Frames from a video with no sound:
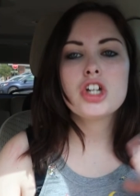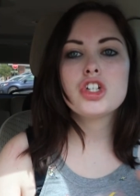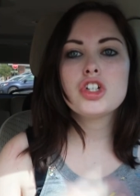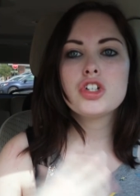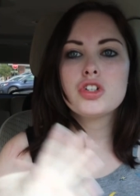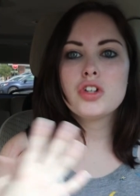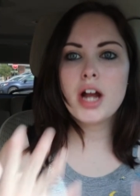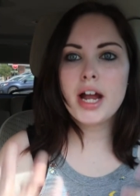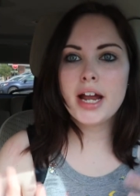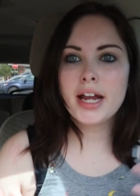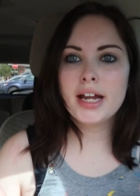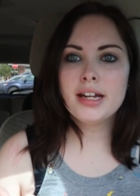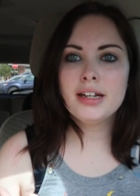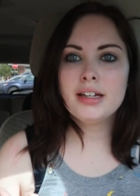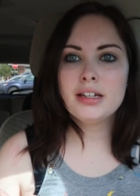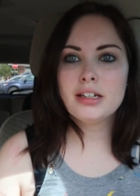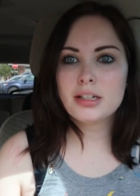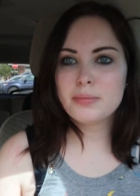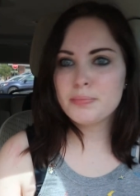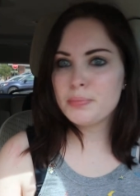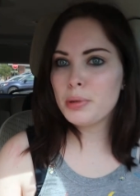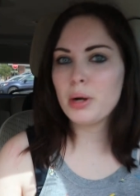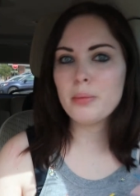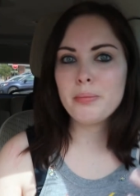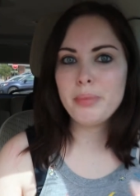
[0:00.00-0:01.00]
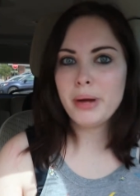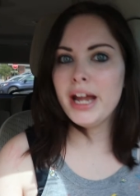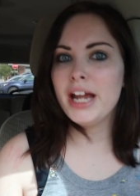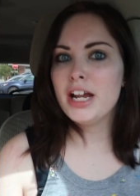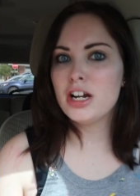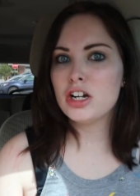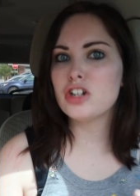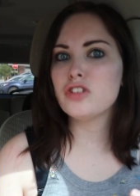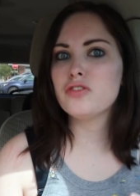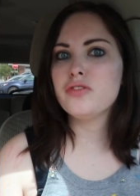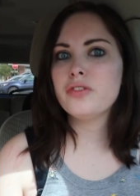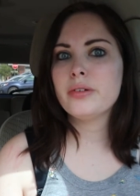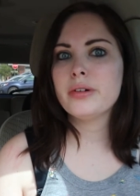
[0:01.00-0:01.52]
trying to
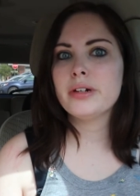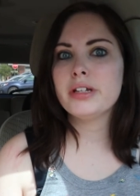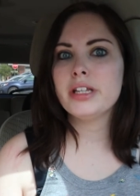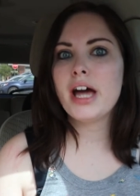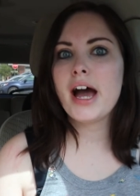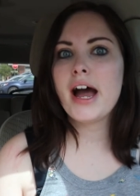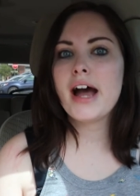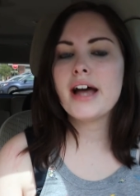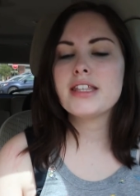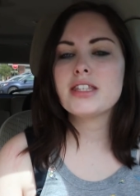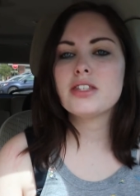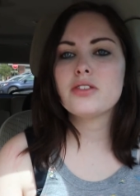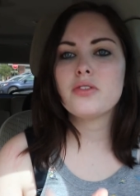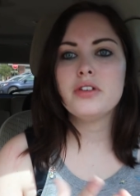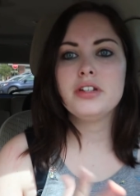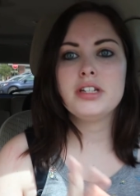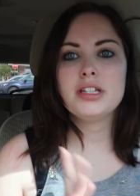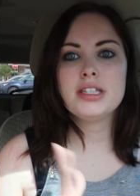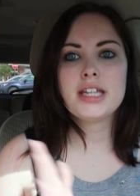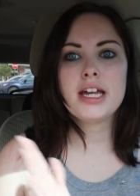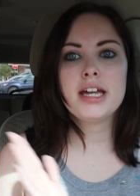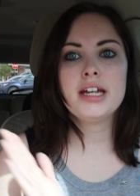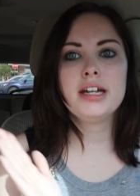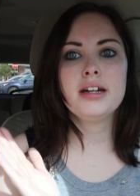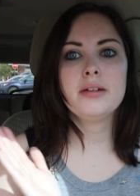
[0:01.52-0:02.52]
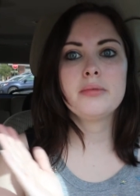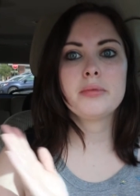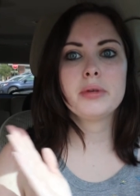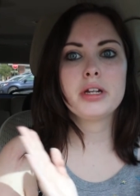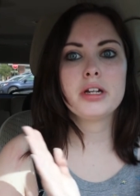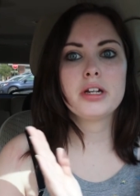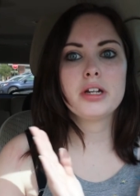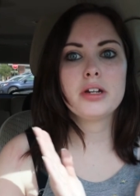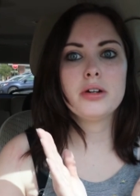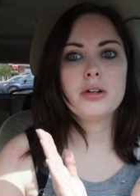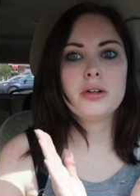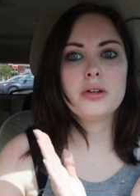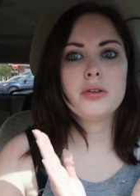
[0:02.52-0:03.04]
prepare for that. So I decided I'm
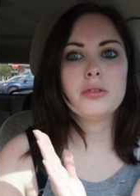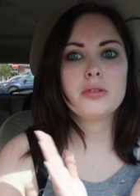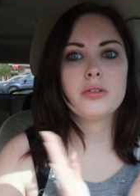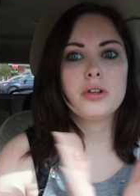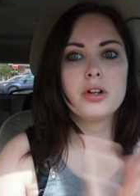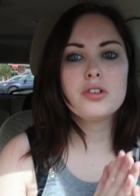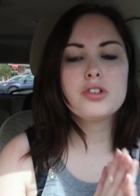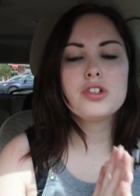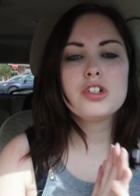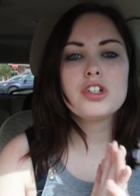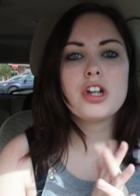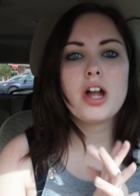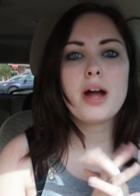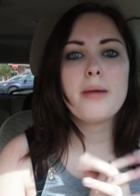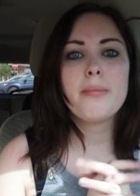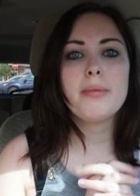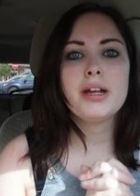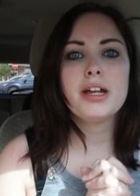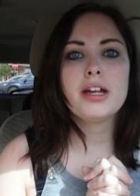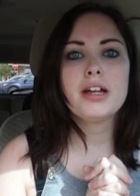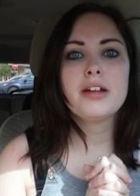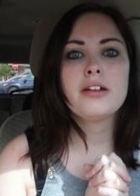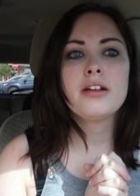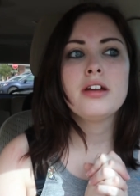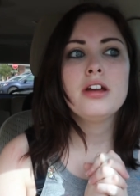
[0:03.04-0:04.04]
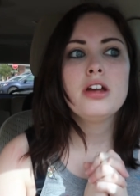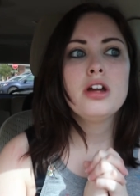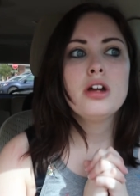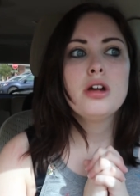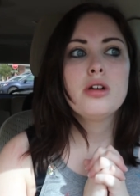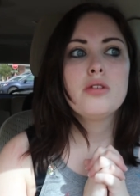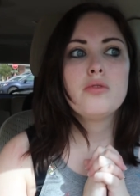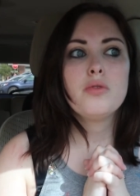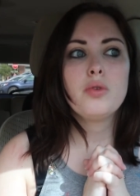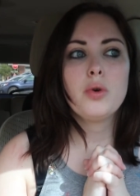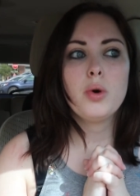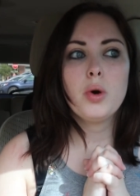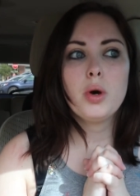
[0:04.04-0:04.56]
gonna go grocery shopping
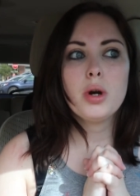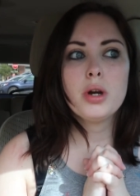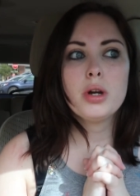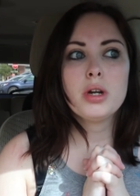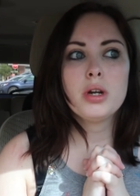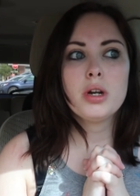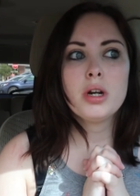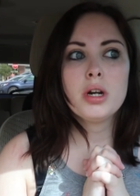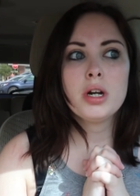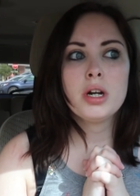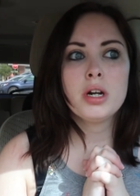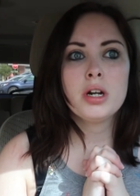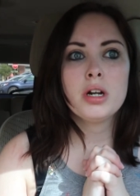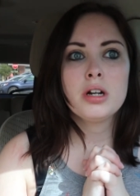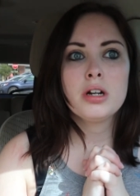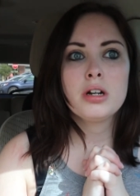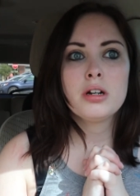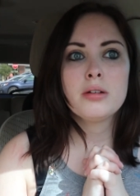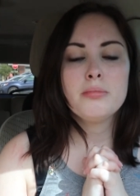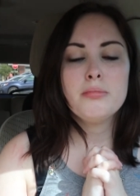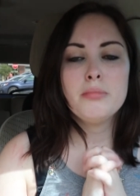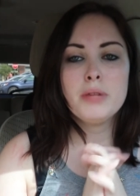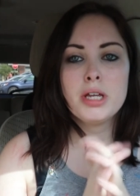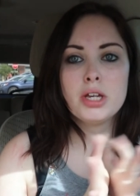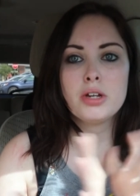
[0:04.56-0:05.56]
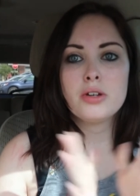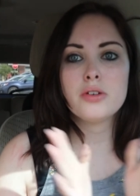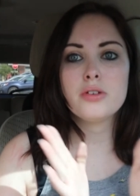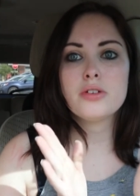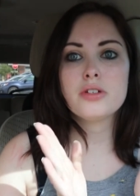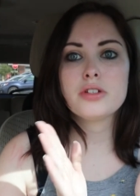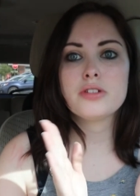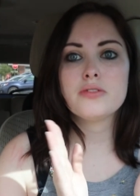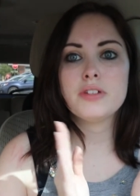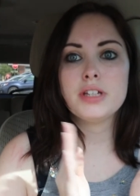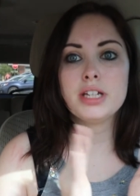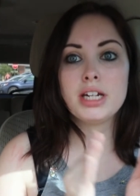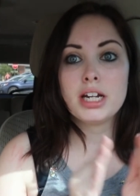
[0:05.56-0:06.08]
for
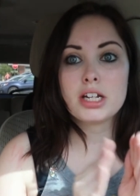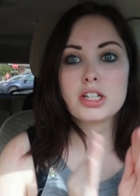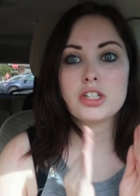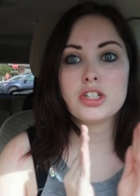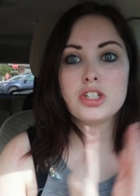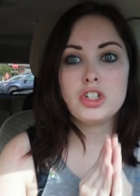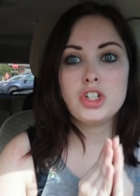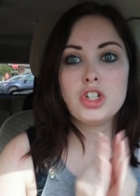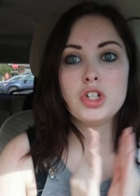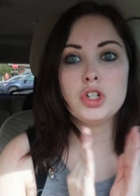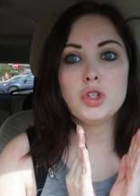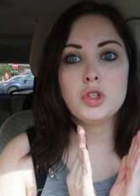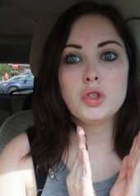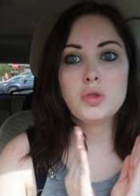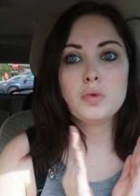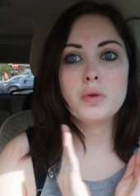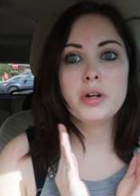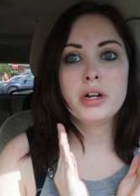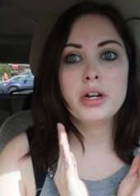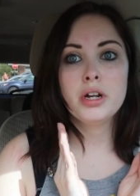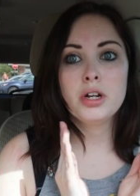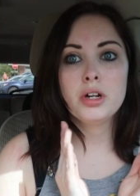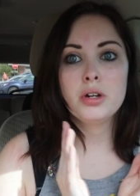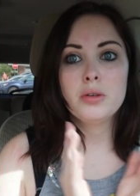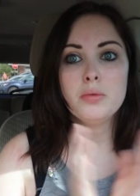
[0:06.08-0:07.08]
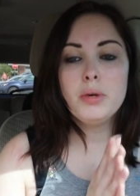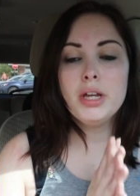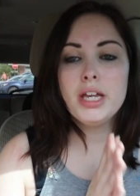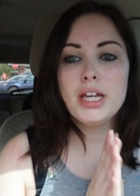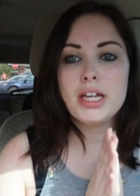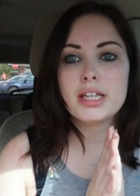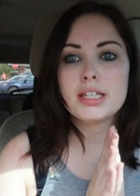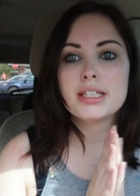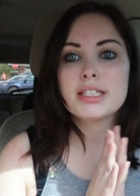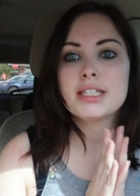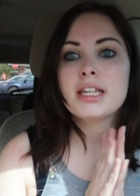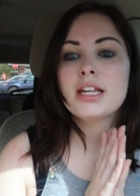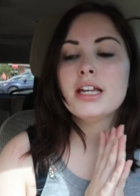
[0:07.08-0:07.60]
meals for the next two
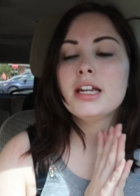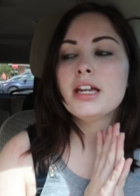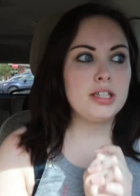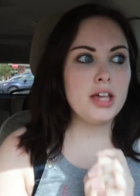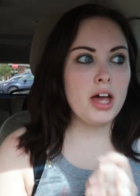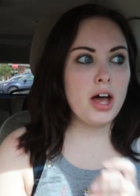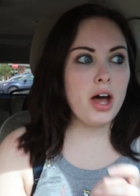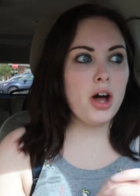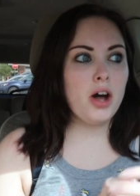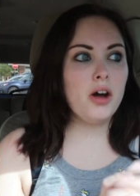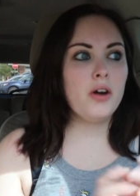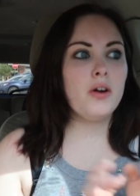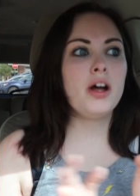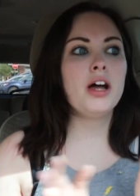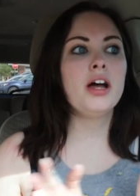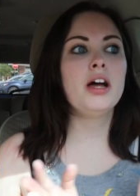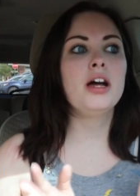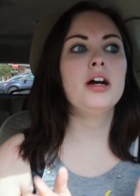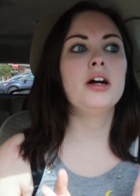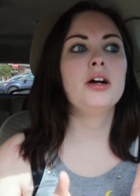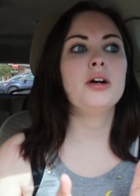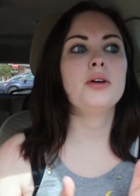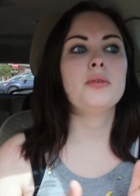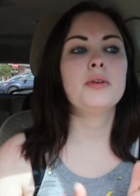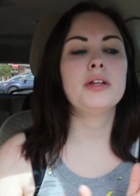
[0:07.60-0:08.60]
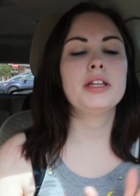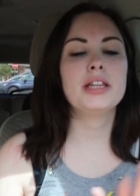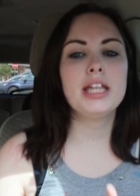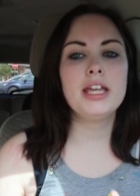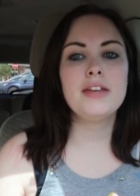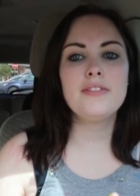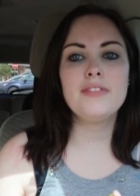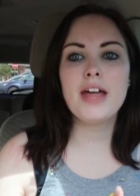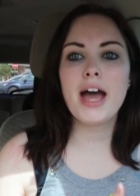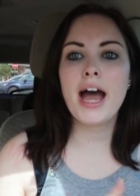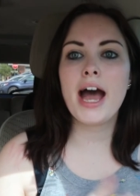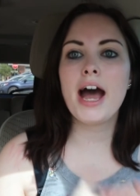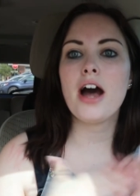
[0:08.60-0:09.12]
weeks. So we
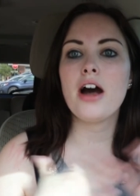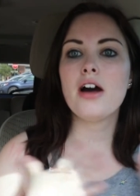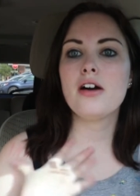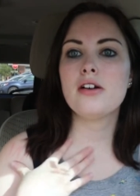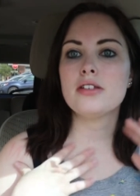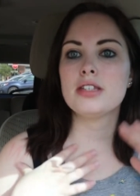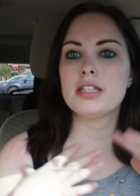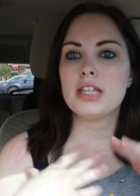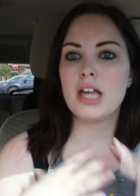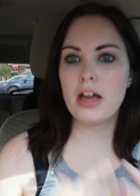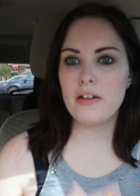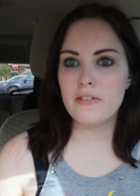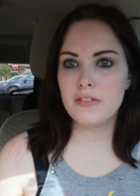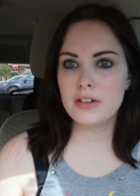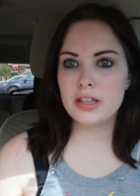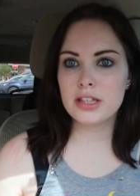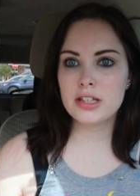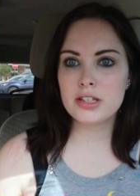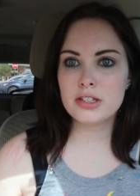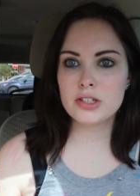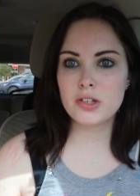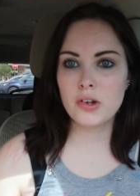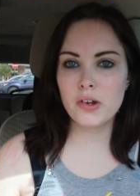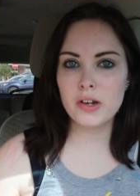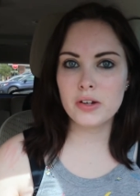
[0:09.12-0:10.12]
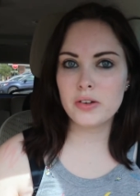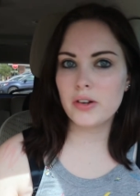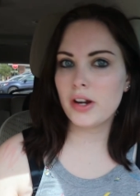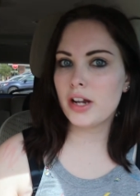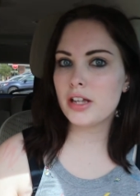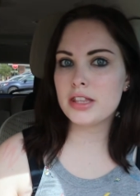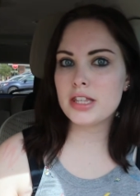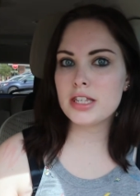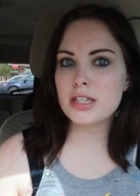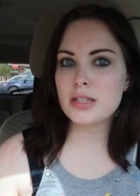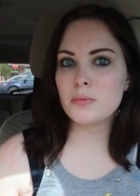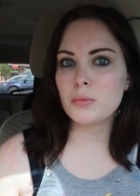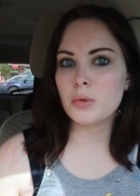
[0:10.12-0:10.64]
leave the house, everything's going
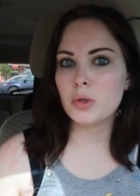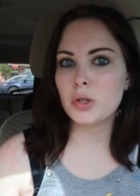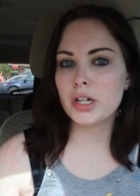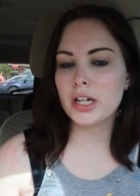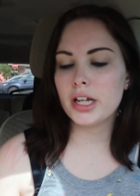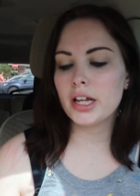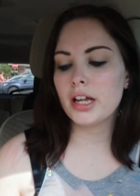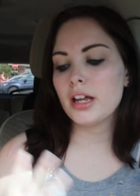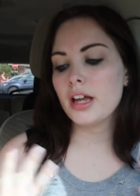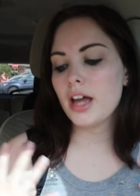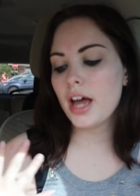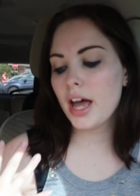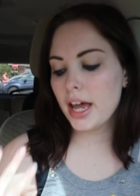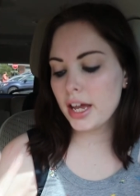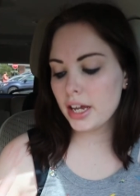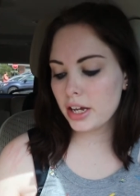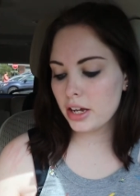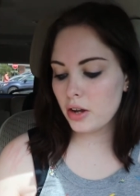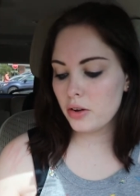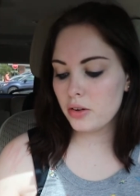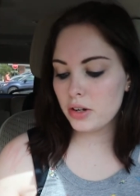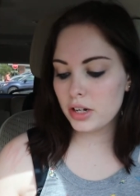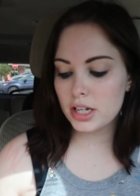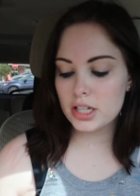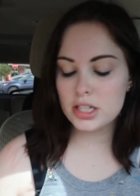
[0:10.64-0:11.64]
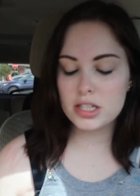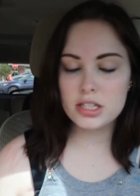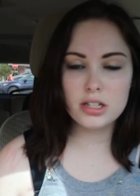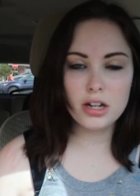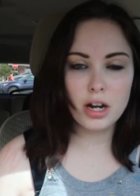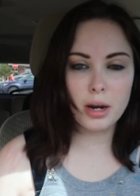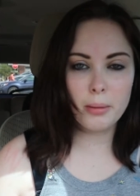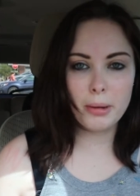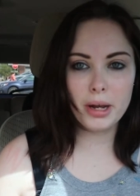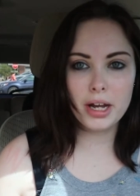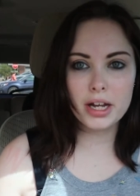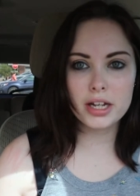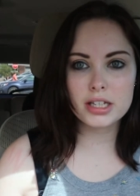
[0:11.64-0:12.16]
great this morning. I go to get
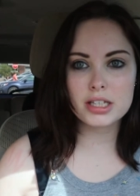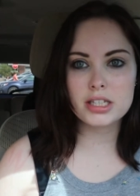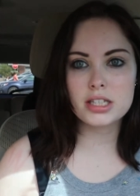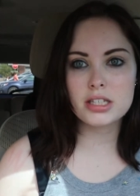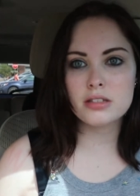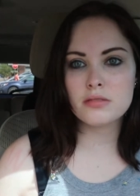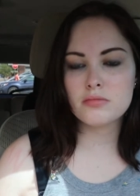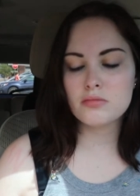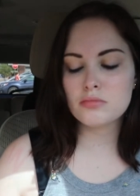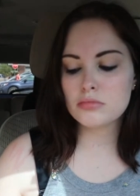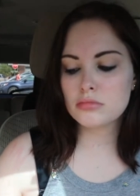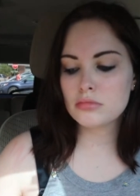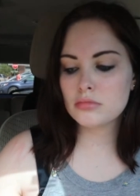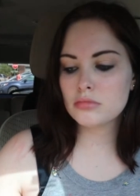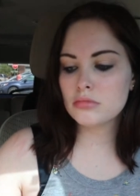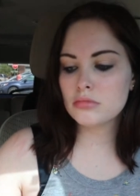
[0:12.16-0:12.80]
Starbucks